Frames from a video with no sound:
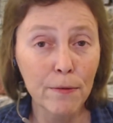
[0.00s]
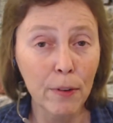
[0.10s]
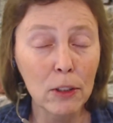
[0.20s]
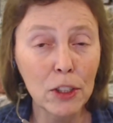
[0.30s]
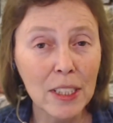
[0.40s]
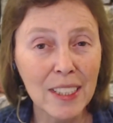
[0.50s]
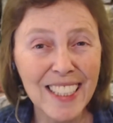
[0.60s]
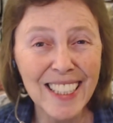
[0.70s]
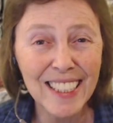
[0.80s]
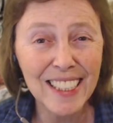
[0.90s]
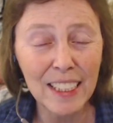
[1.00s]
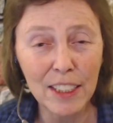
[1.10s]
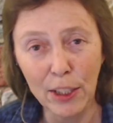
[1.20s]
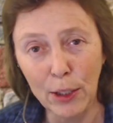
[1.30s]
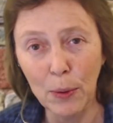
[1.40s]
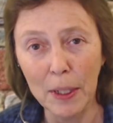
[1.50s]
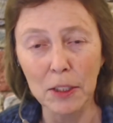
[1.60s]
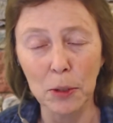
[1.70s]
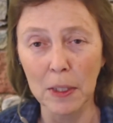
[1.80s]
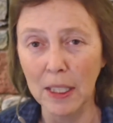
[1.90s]
version 62
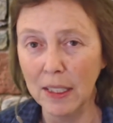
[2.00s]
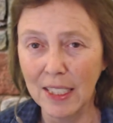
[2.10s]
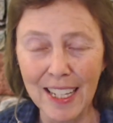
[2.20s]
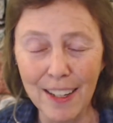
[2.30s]
has released.